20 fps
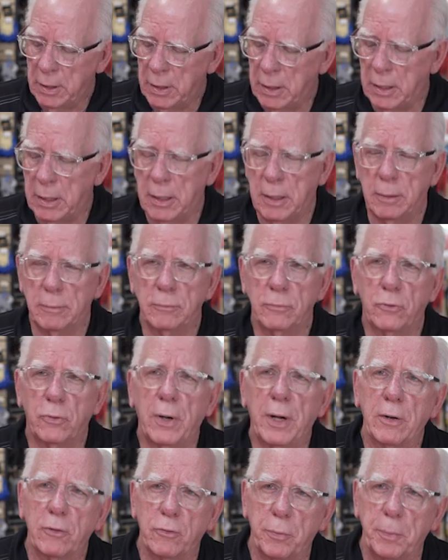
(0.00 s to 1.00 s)
uh,
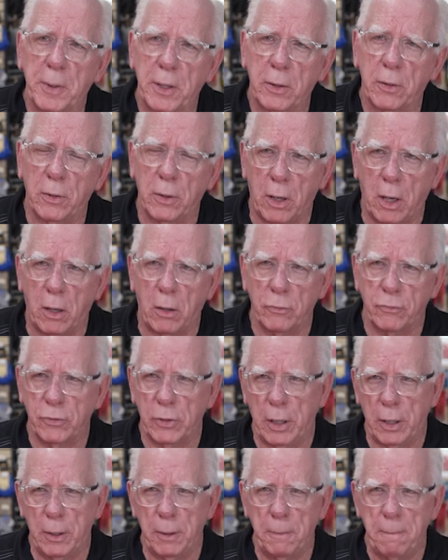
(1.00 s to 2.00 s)
transmitter
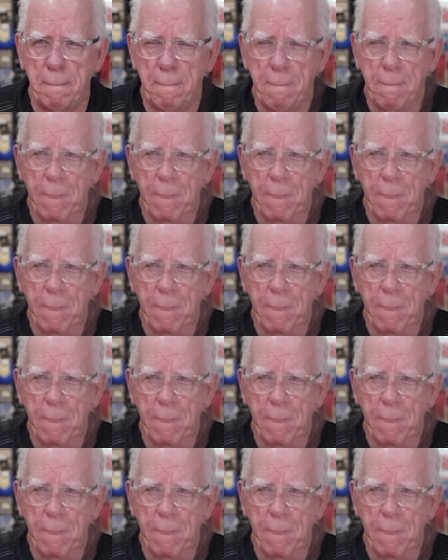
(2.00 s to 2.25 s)
also.